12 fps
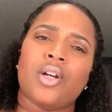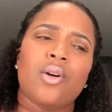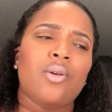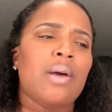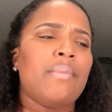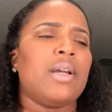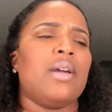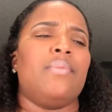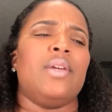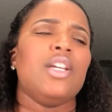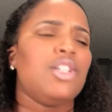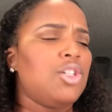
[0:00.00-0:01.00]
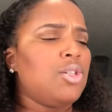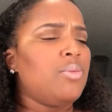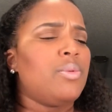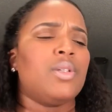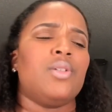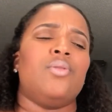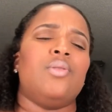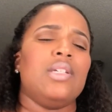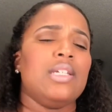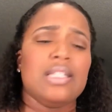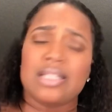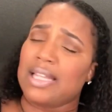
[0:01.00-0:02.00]
Oh, I'm gonna come get you, we're gonna do
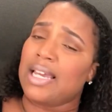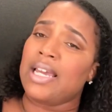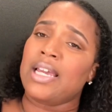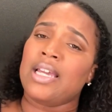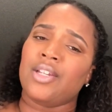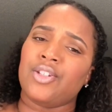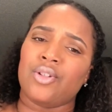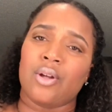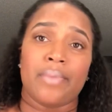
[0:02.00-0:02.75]
these things, you know.